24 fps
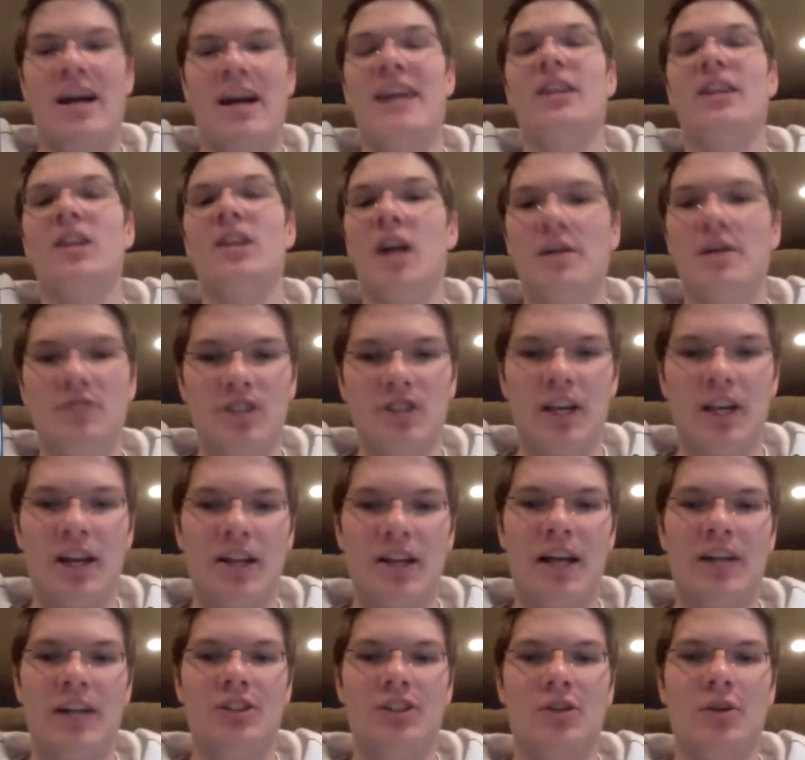I love
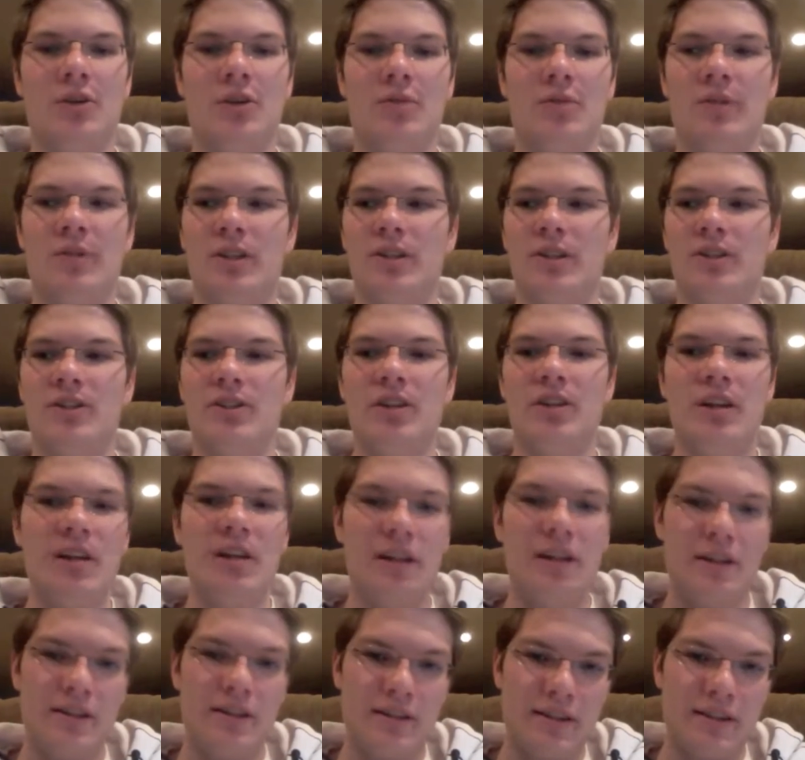psychological thrillers.
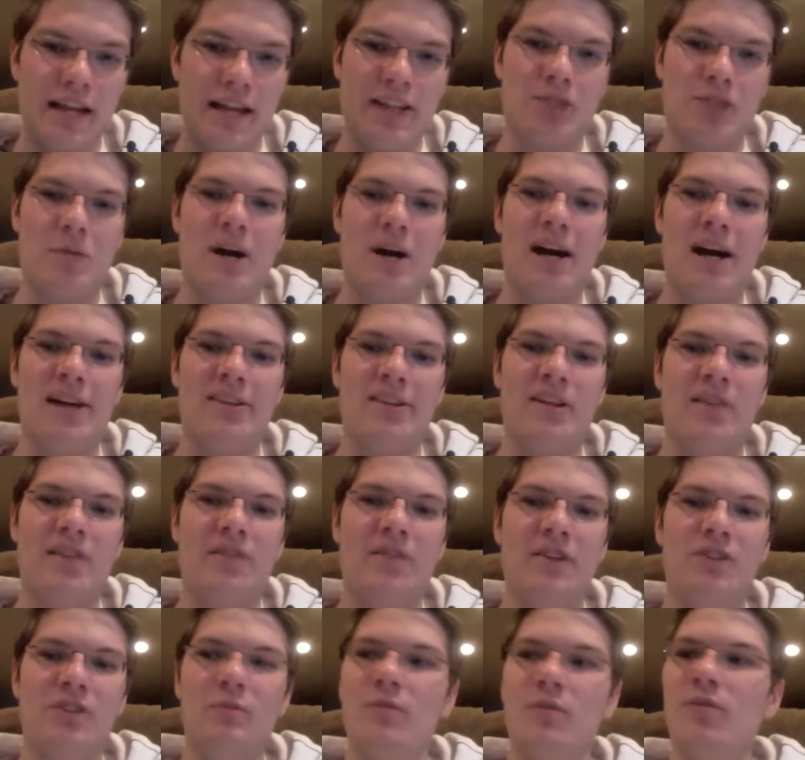That's why I love
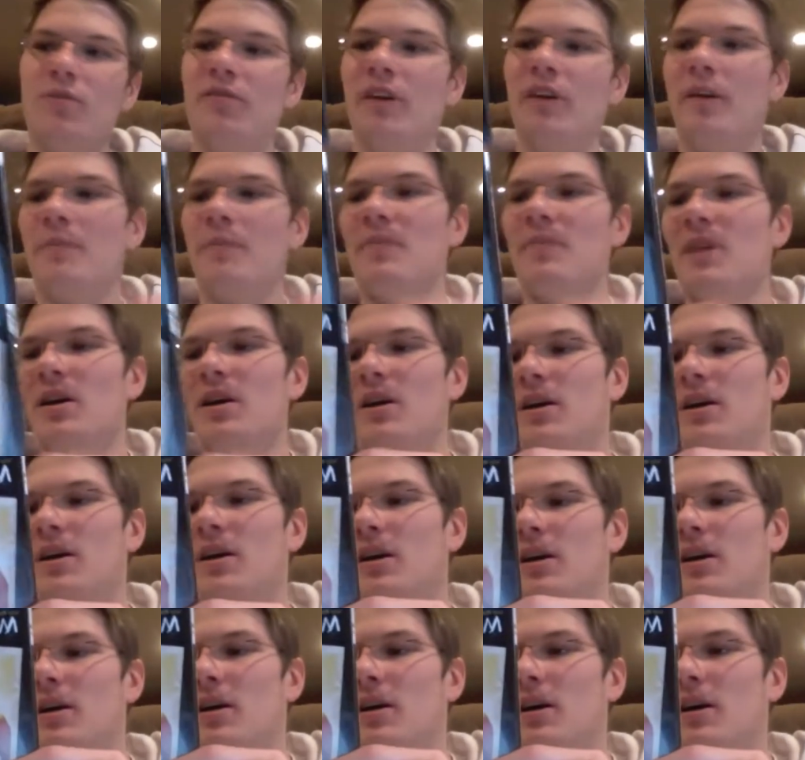this movie.
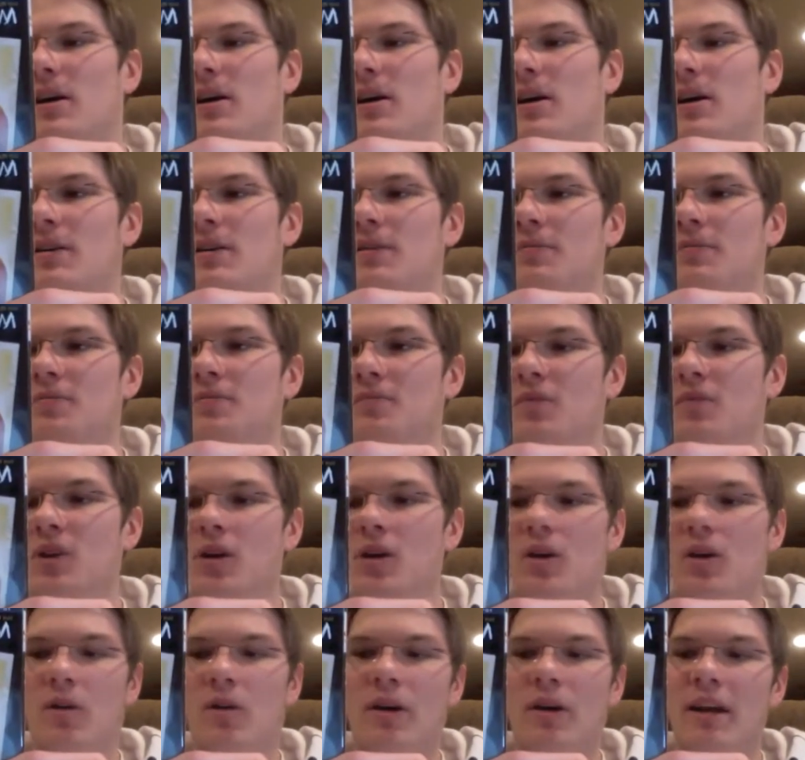And
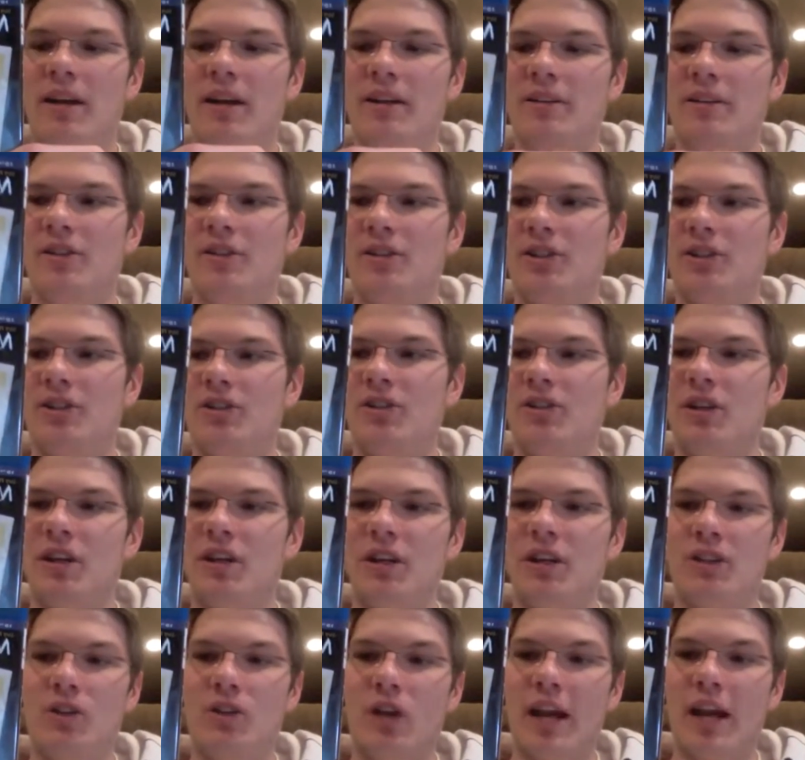
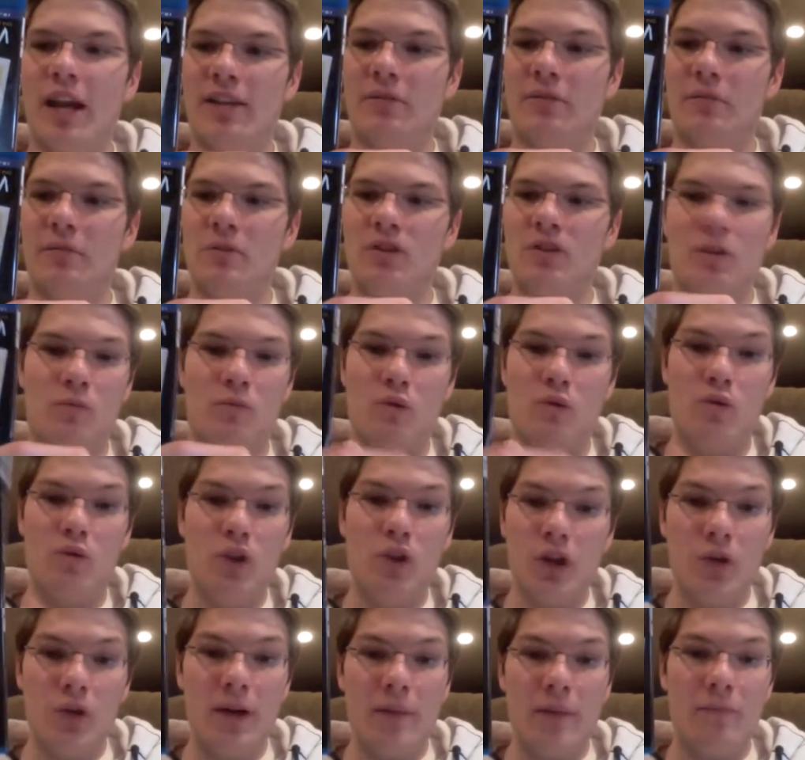it's got some
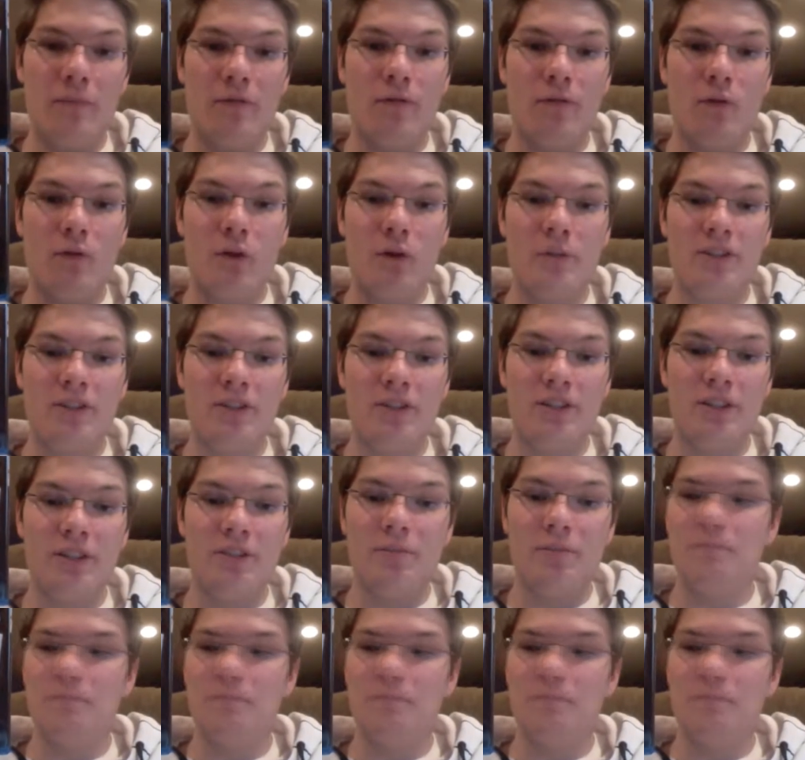really great performances.